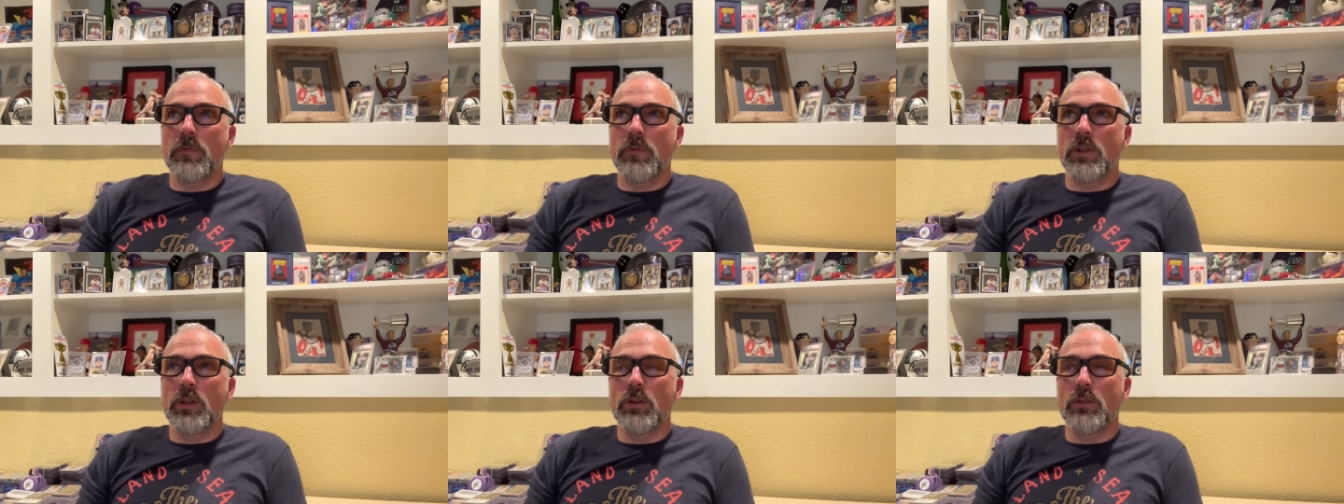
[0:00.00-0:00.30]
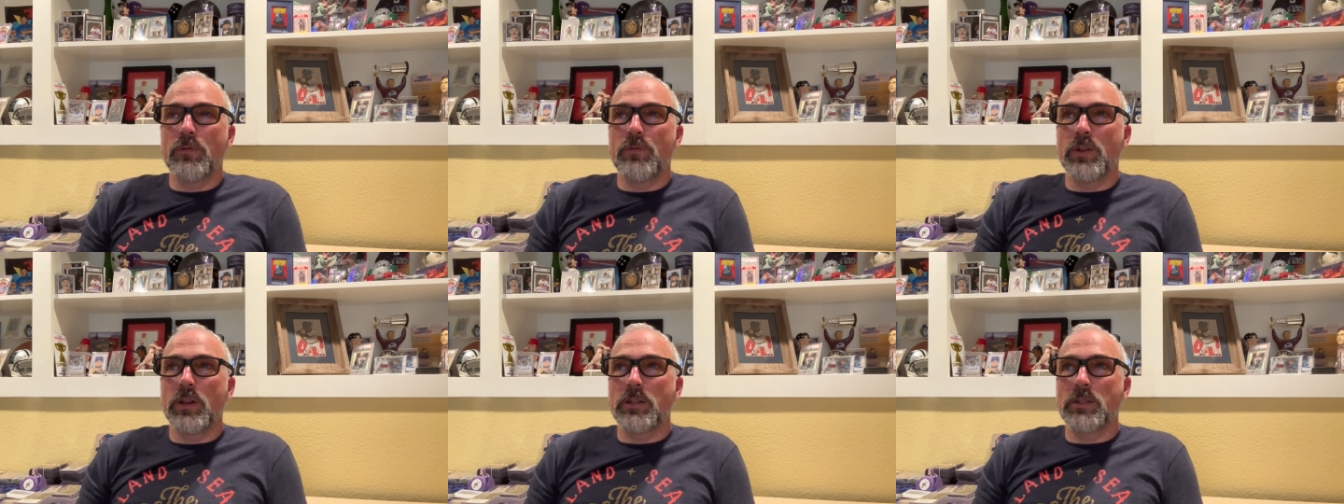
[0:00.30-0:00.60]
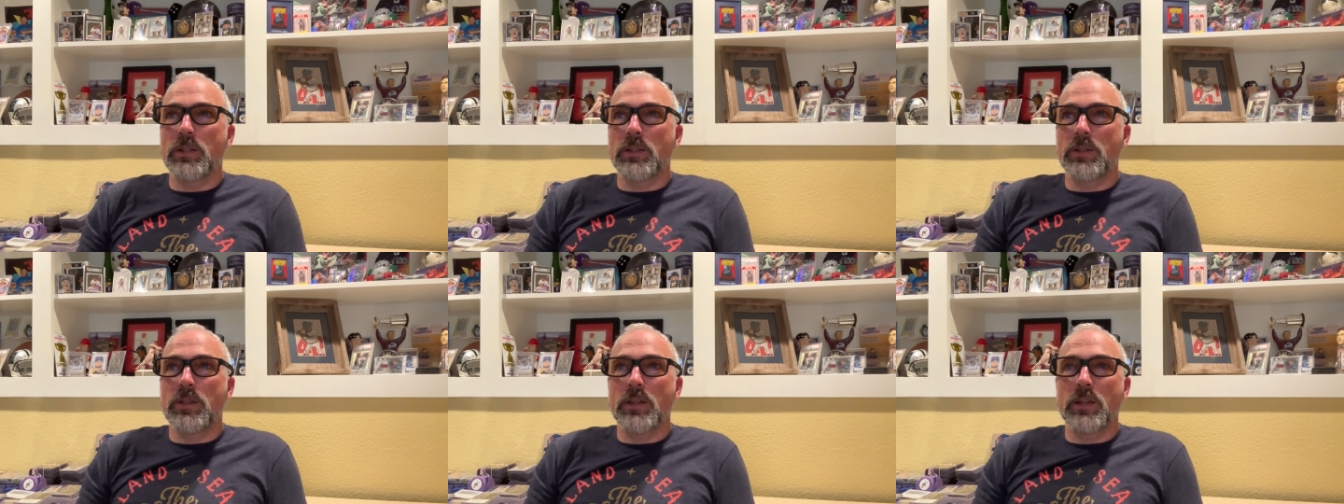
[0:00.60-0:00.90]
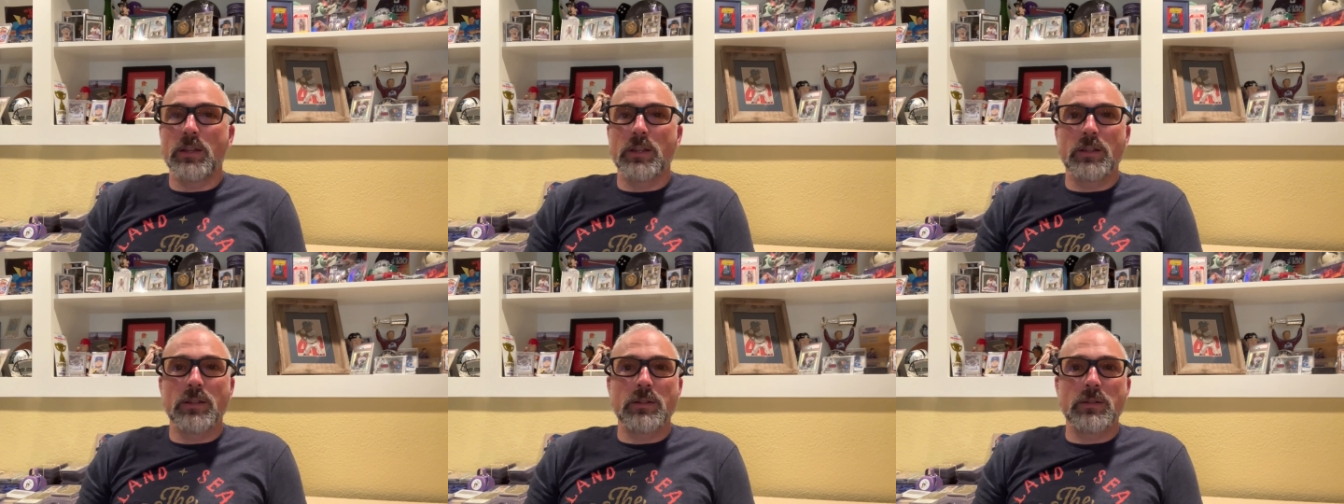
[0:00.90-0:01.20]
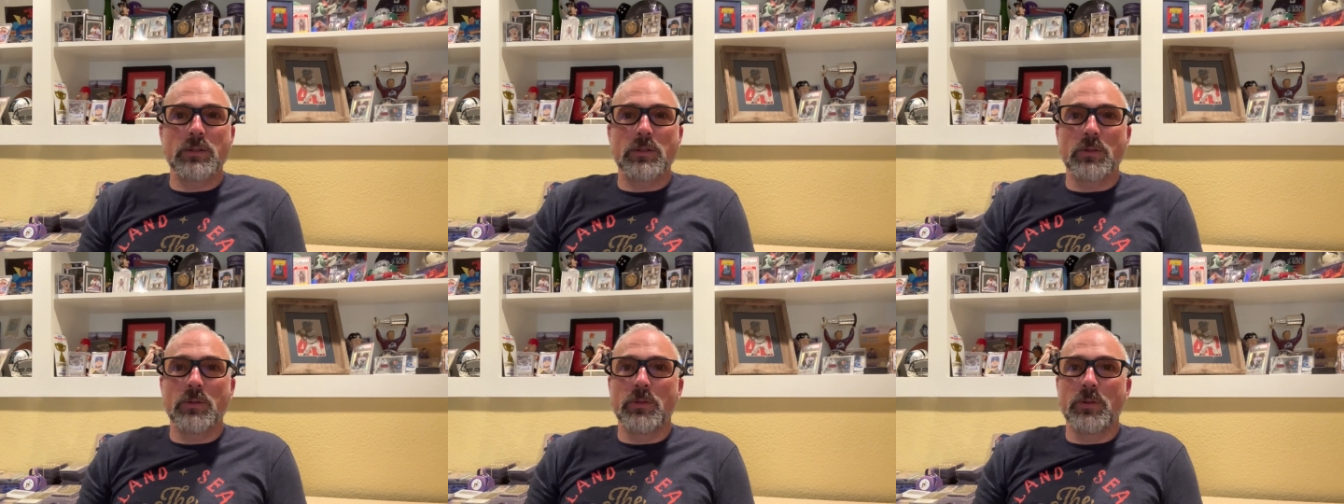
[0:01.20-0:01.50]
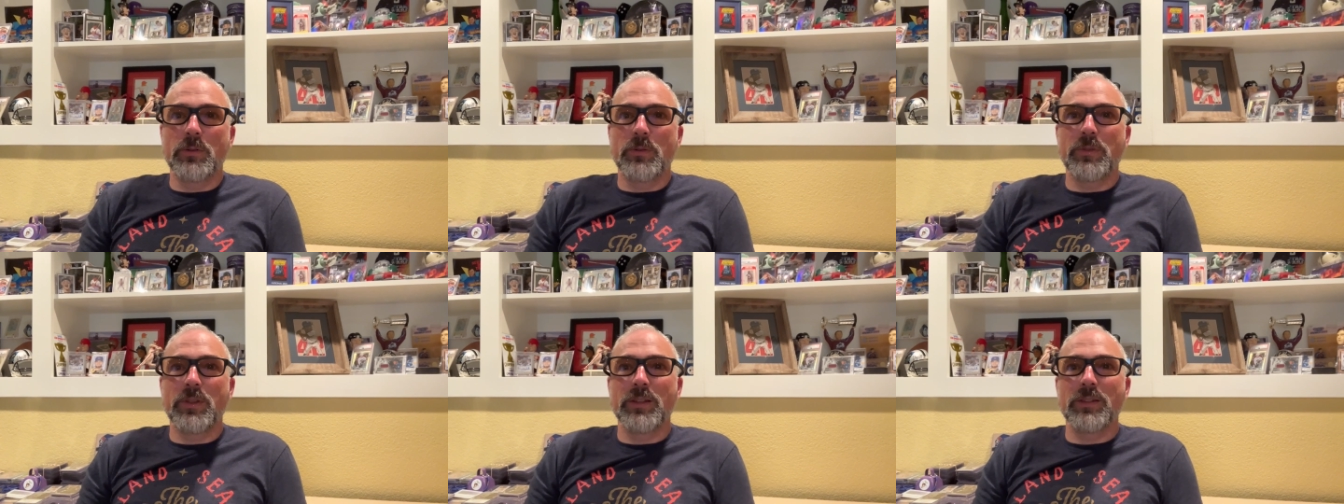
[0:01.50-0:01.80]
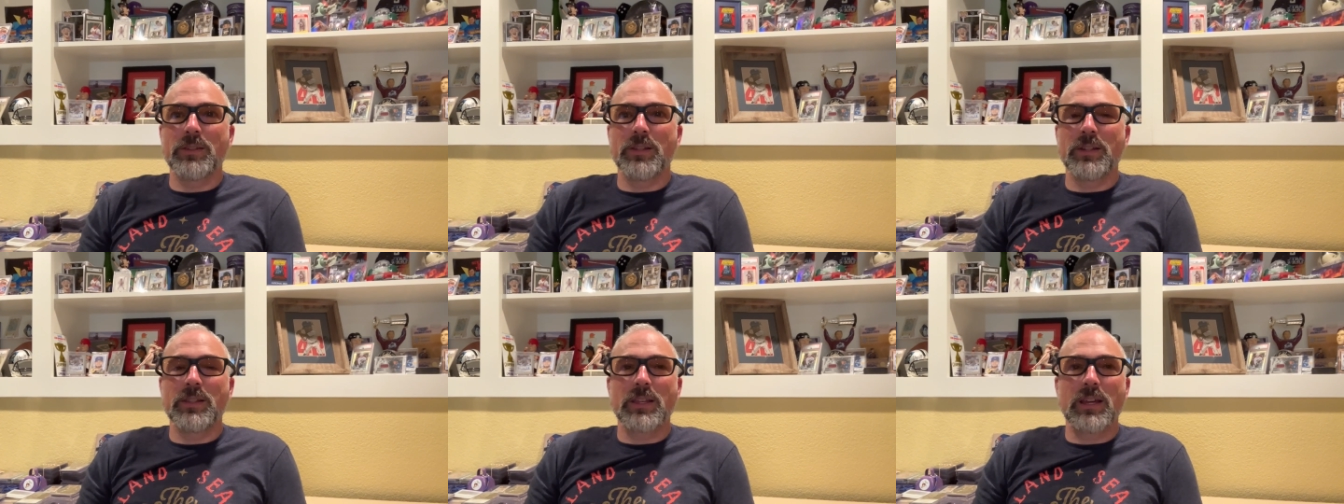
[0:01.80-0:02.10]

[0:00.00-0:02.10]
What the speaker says: go fix it things or things like